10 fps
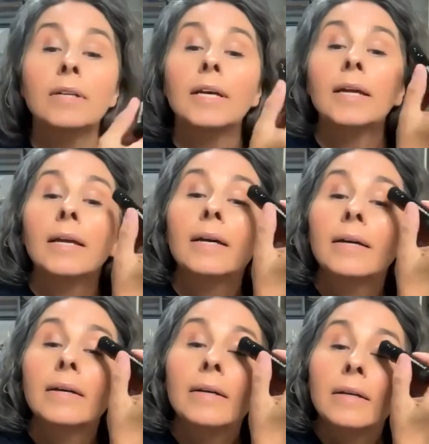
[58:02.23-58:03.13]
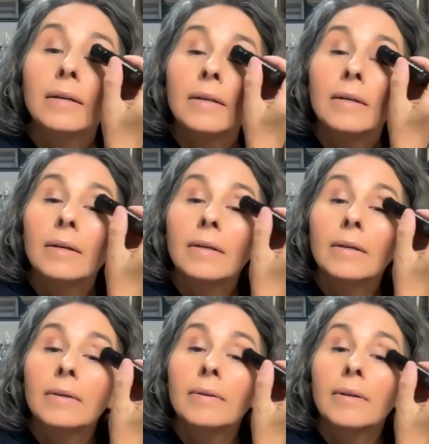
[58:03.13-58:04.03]
here,
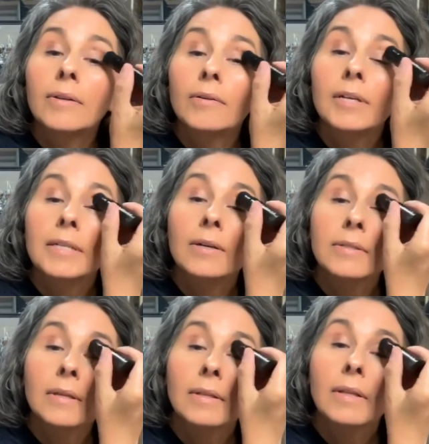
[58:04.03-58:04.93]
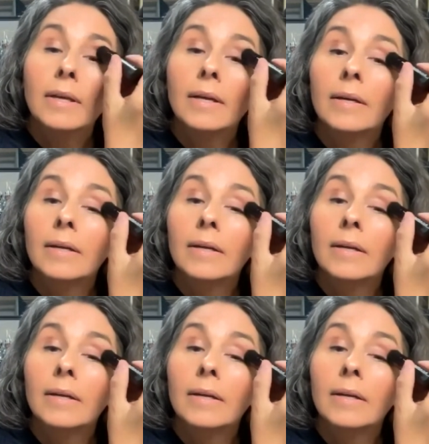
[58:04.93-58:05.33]
3 dots on there.